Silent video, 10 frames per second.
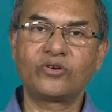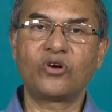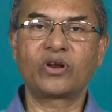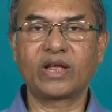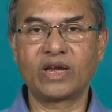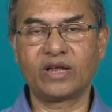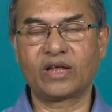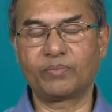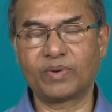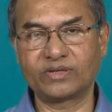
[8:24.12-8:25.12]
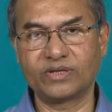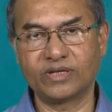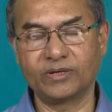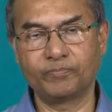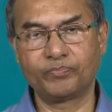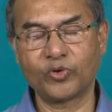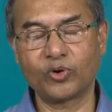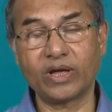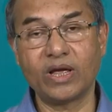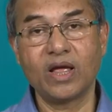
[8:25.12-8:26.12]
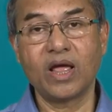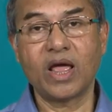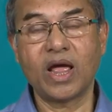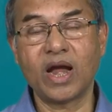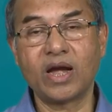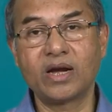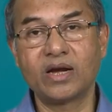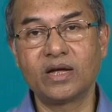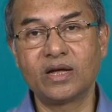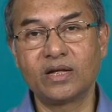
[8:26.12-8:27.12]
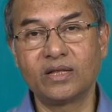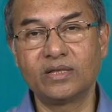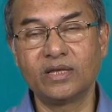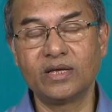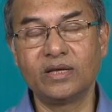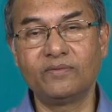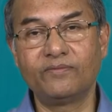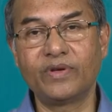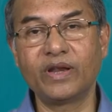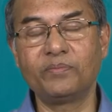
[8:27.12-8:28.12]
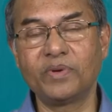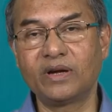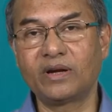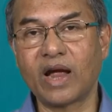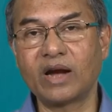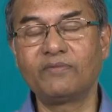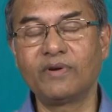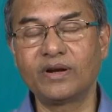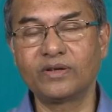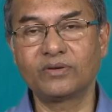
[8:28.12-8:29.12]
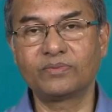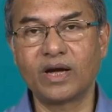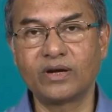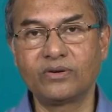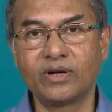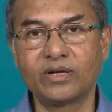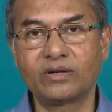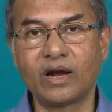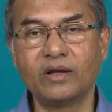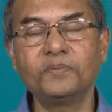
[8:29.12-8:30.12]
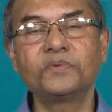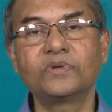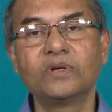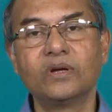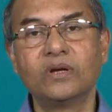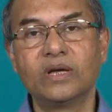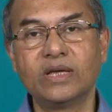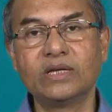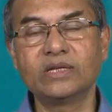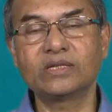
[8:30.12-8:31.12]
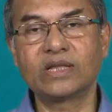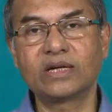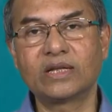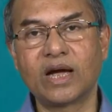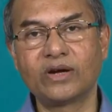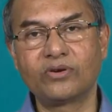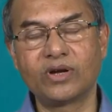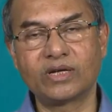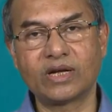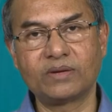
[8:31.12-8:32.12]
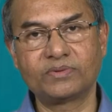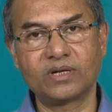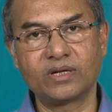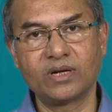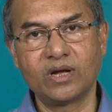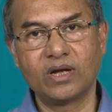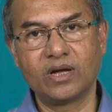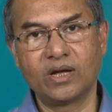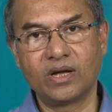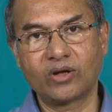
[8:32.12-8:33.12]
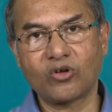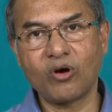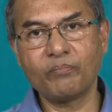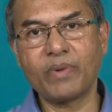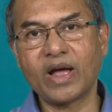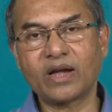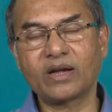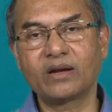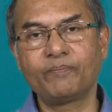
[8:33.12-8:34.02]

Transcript: torque carrying capacity okay and uh, the very big advantage of the hydraulic drives is that the hydraulic drives are uh, compact